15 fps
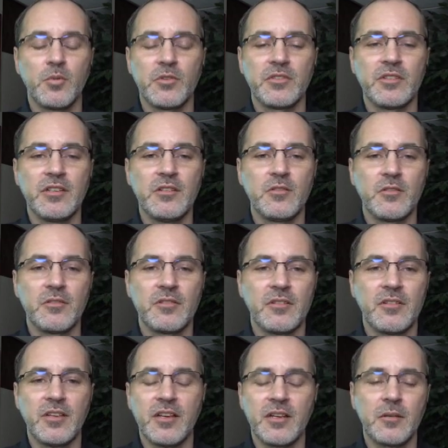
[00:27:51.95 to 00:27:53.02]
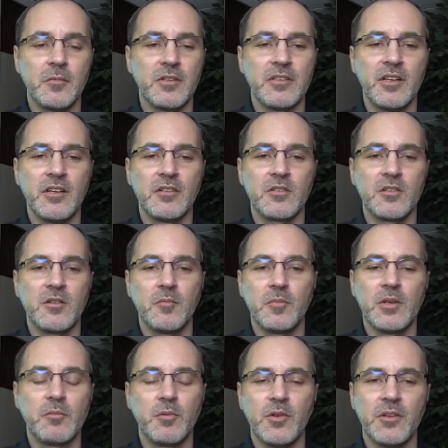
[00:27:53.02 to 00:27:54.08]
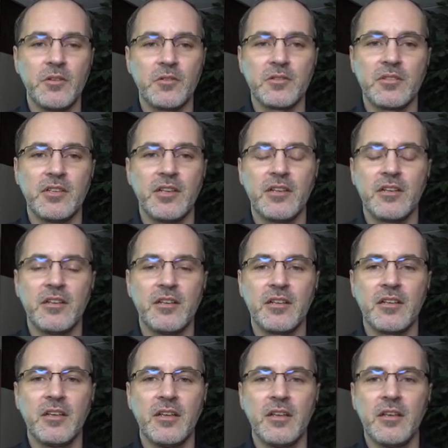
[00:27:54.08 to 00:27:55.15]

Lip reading: procedures and documentation and people understanding